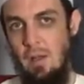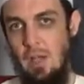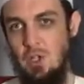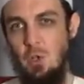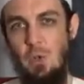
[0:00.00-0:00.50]

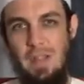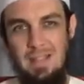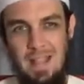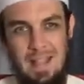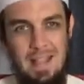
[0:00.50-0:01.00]
And so they
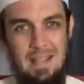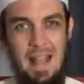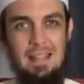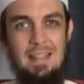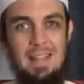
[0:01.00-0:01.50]
take it
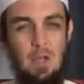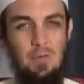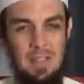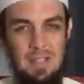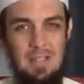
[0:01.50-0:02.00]
that the day
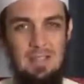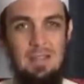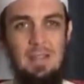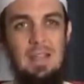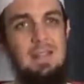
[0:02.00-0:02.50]
of Eid
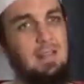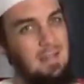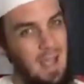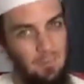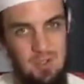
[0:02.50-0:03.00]
is a
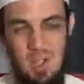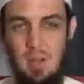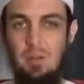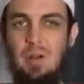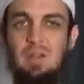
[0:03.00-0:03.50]
time for
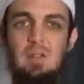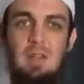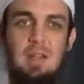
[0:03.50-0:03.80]
celebration.